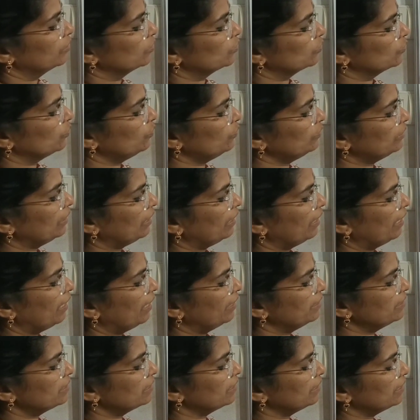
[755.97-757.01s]
So the
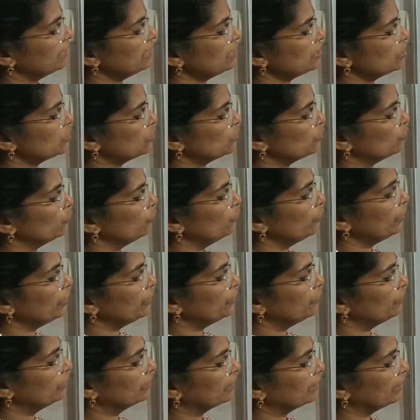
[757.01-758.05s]
answer is 2
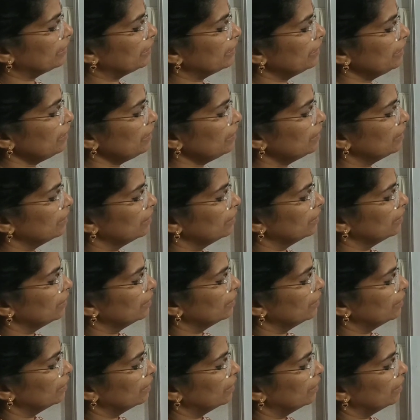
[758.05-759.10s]
into 3,
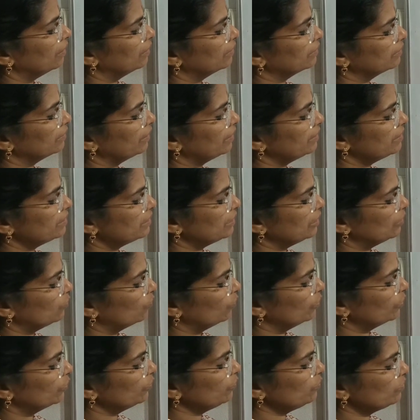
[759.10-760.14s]
that is
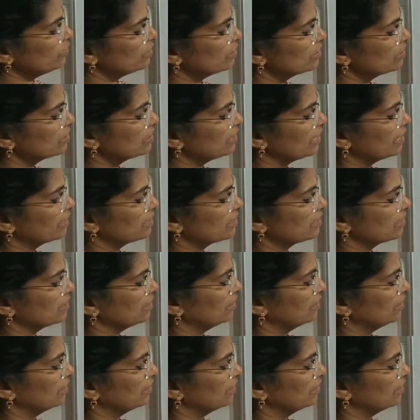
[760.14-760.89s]
equal to 6.